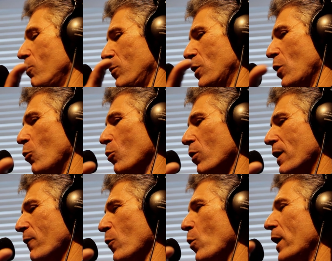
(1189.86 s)
we'll
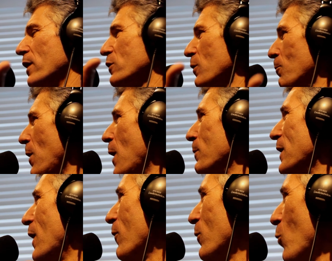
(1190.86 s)
give away some Bobby
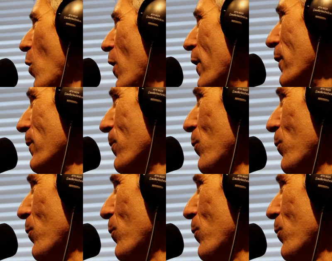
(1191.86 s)
Darin wine